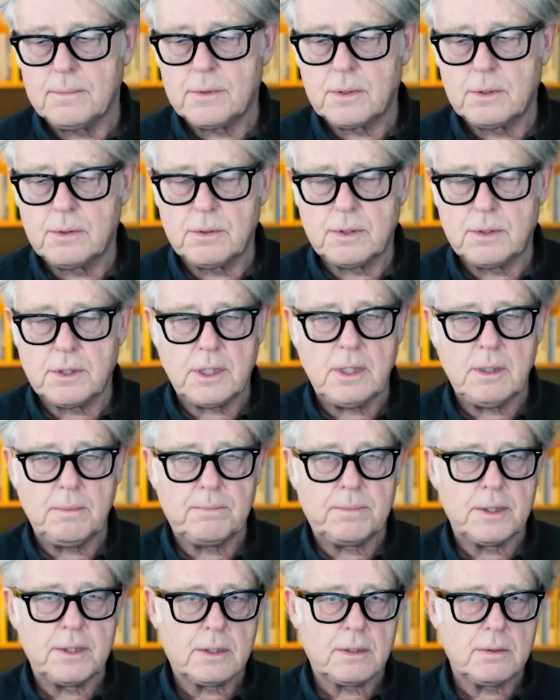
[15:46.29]
too
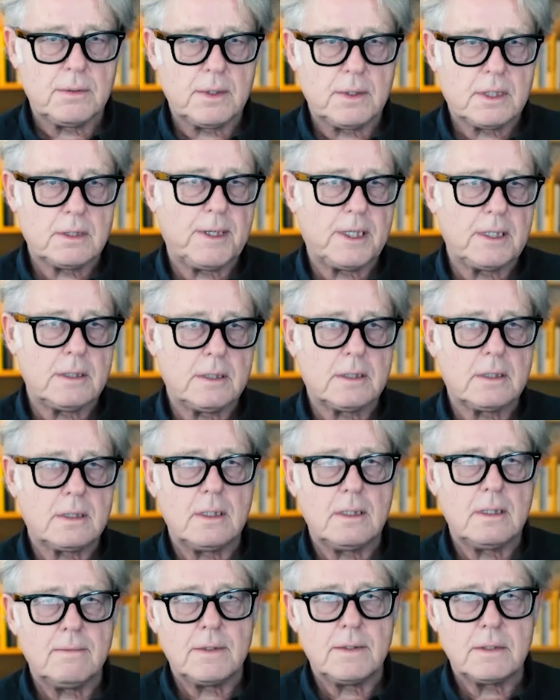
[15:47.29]
cheap and too
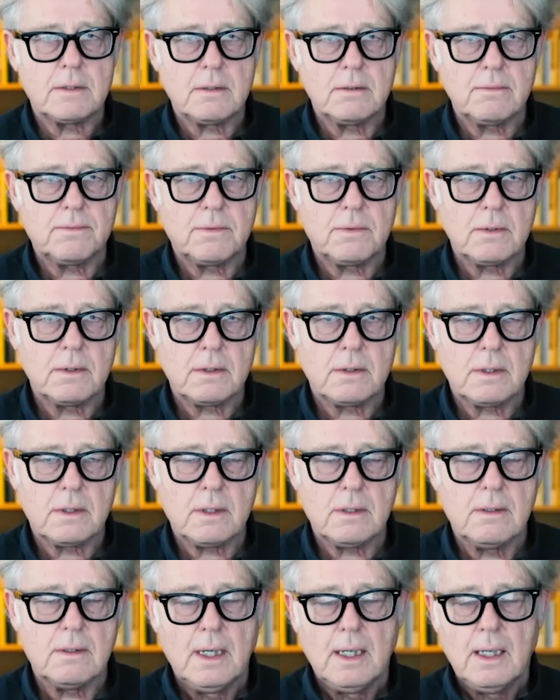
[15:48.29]
expensive and so forth you
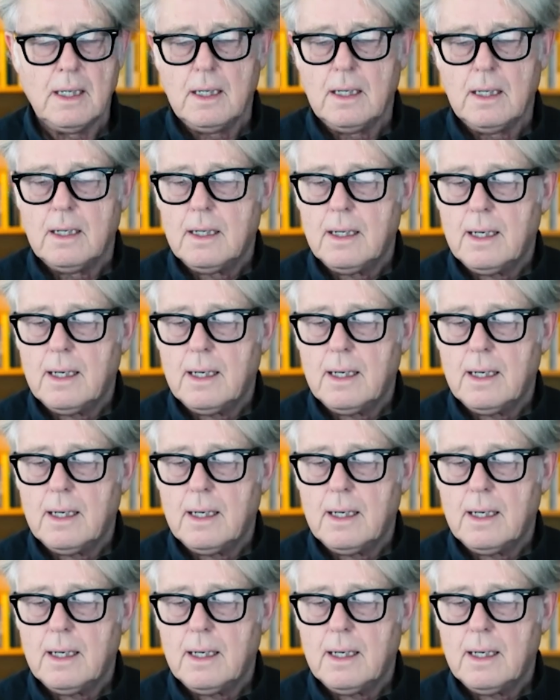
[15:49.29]
know mm-hmm.